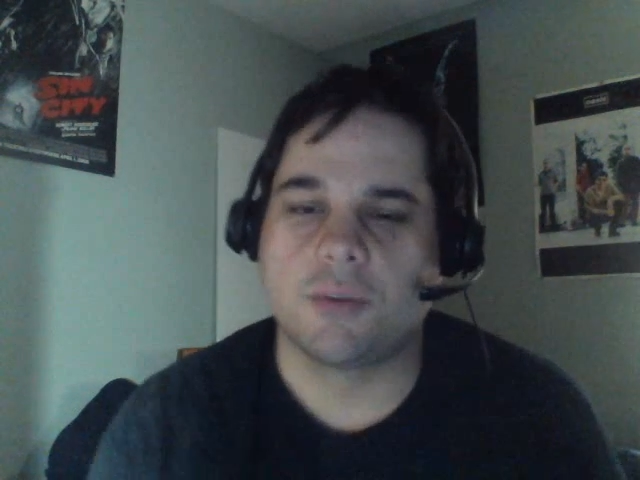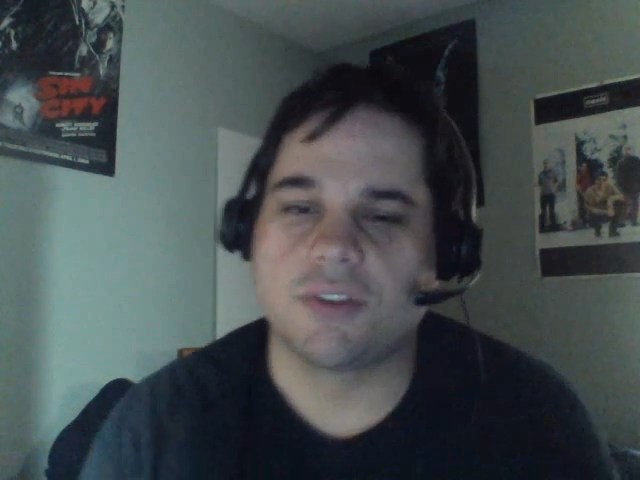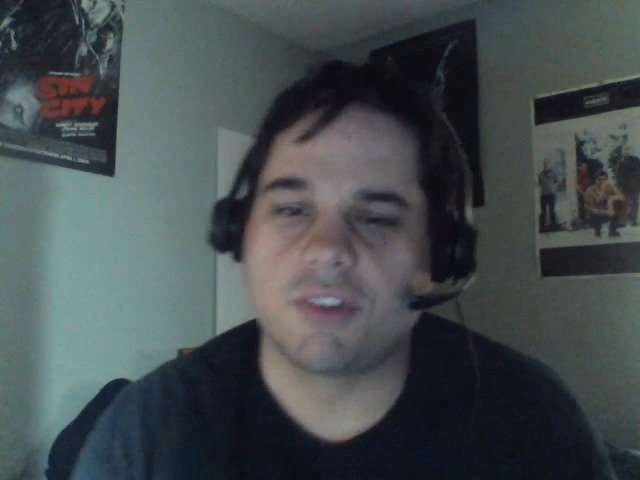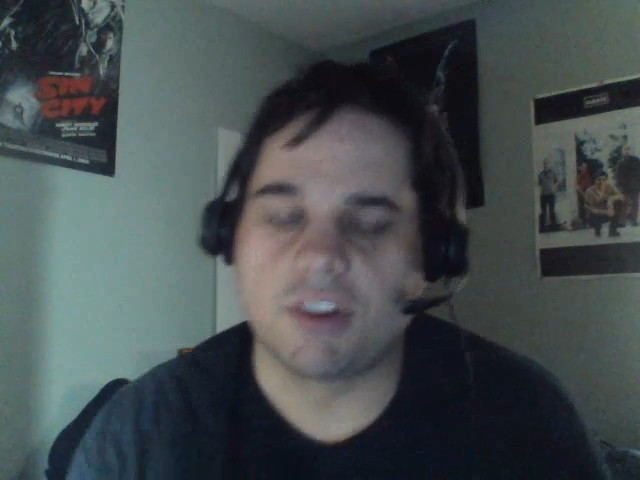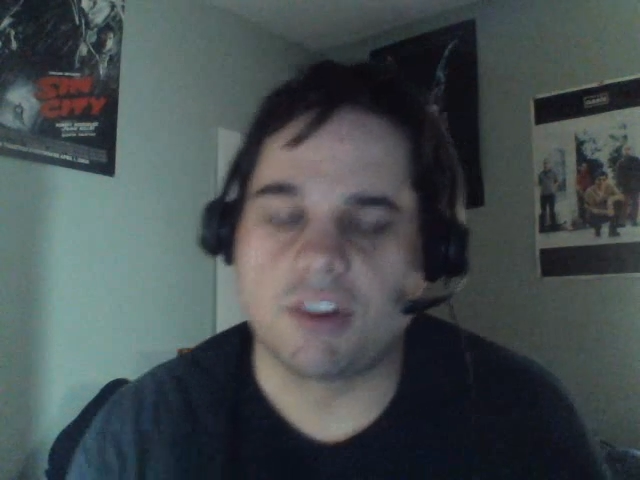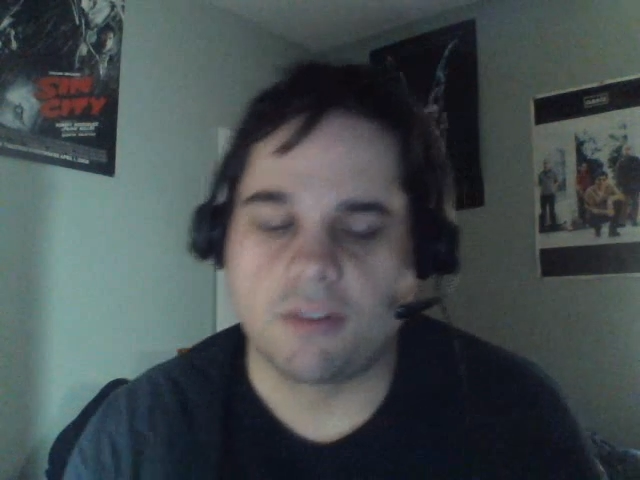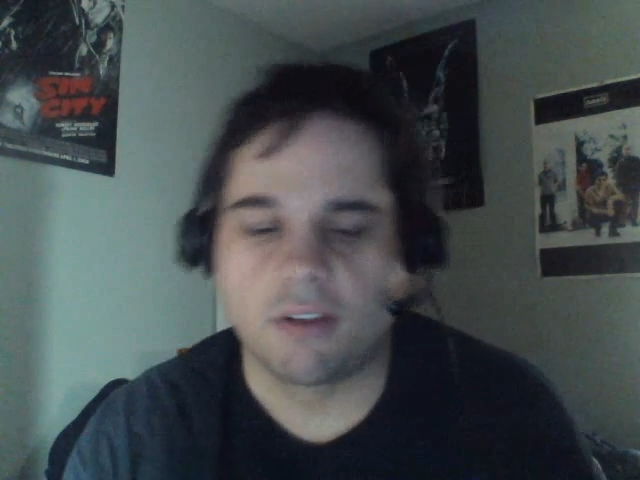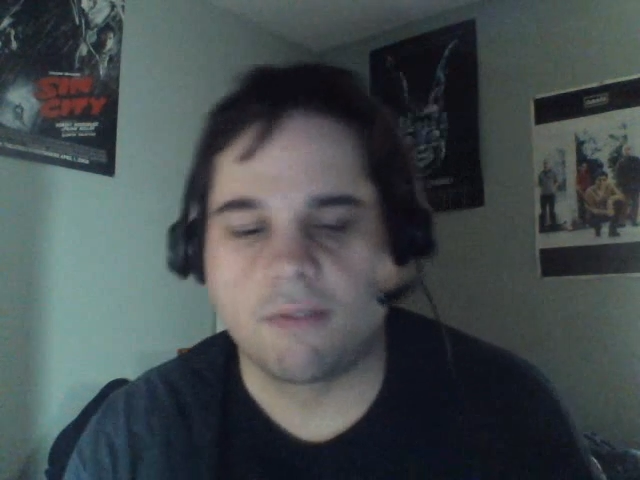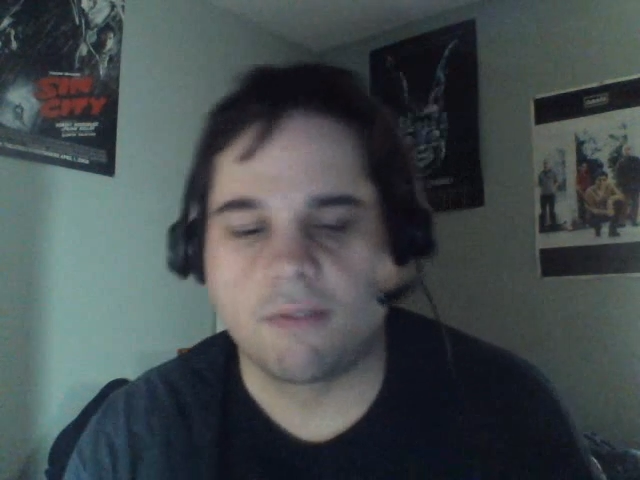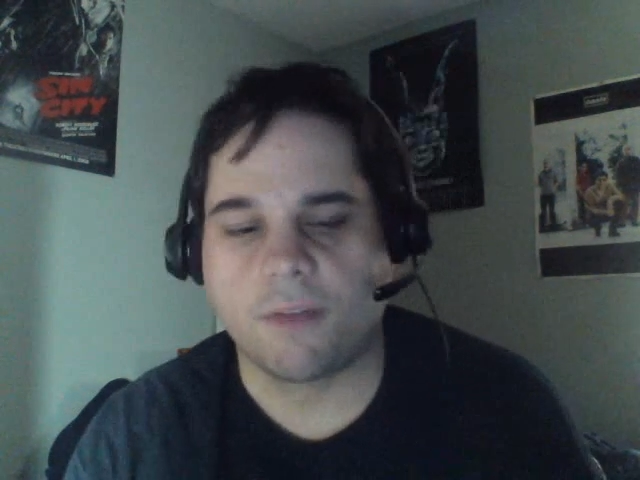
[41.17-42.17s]
It was a very
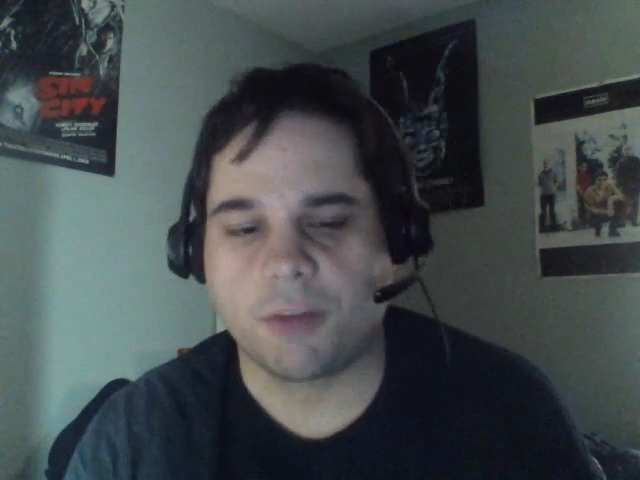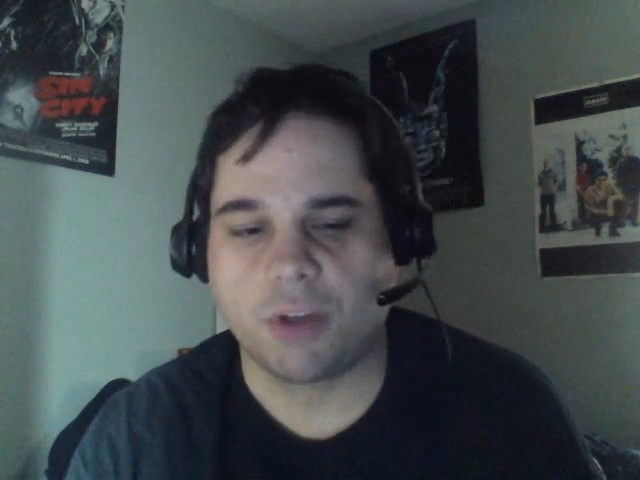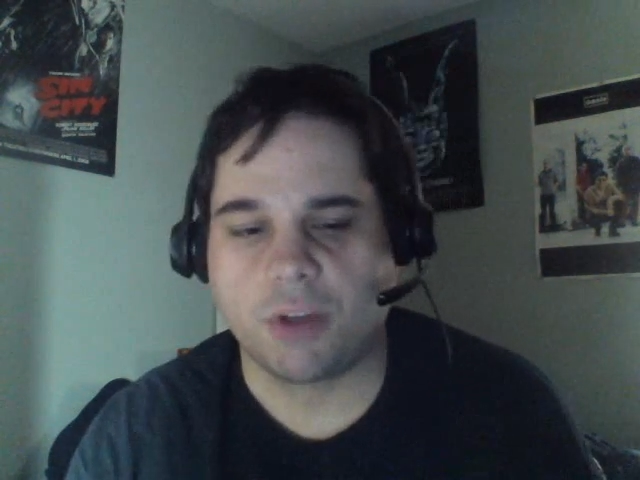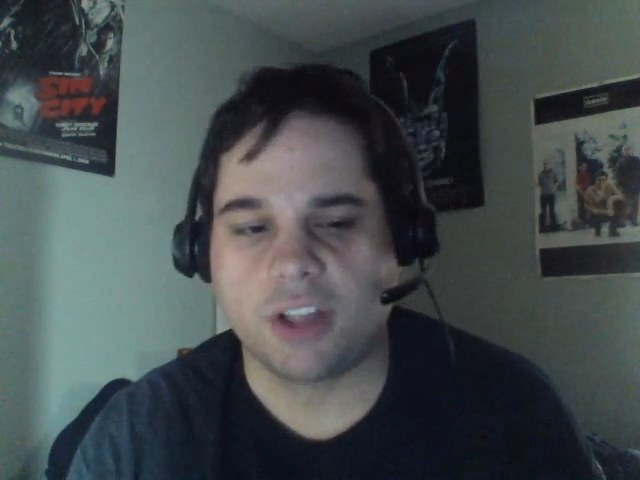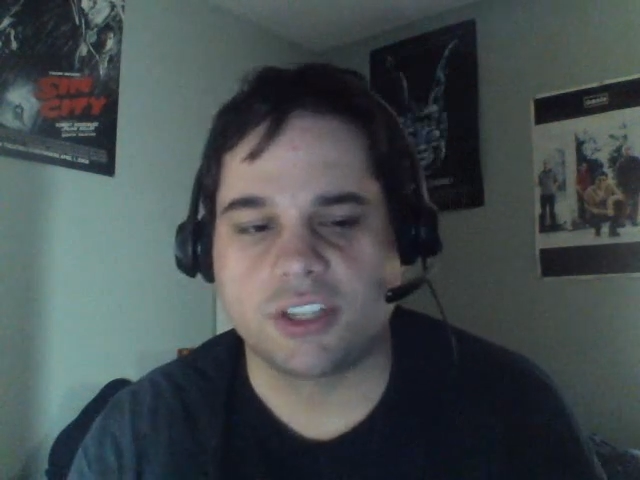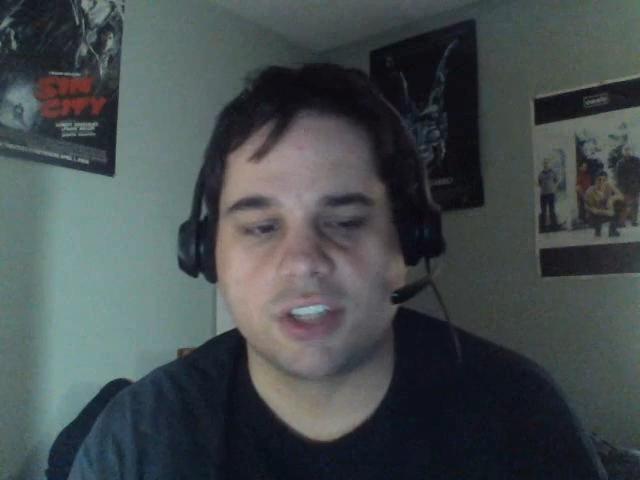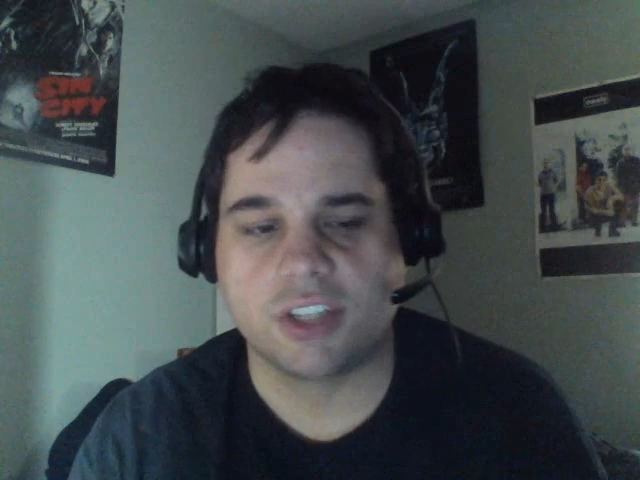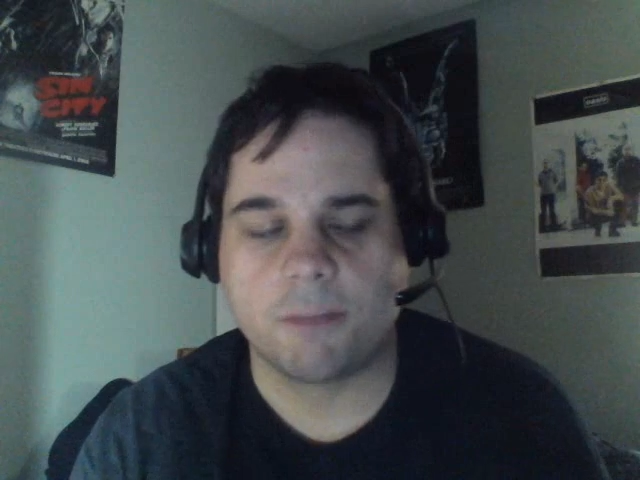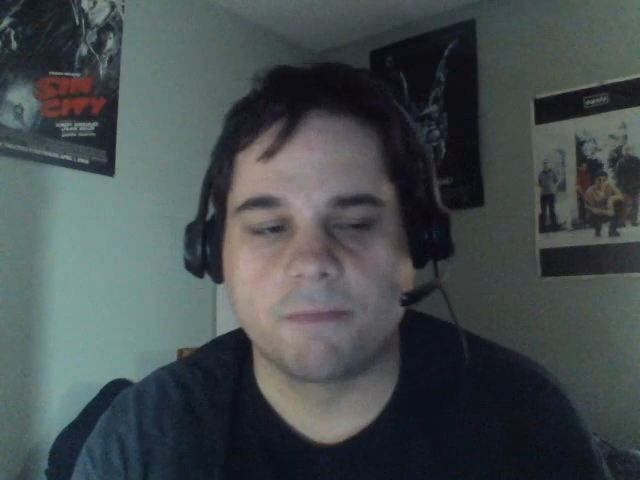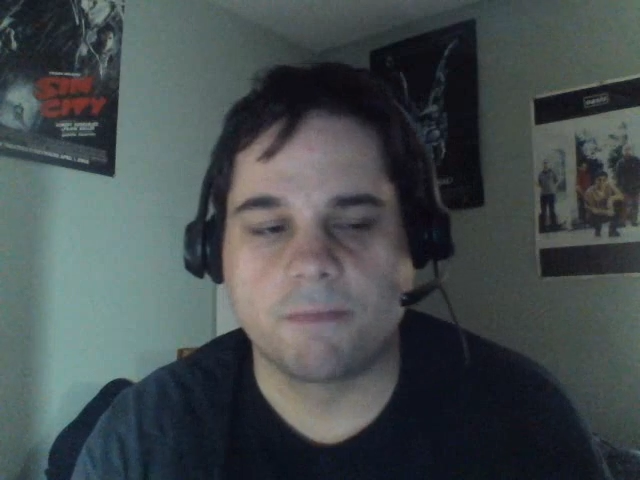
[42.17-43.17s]
fun watch.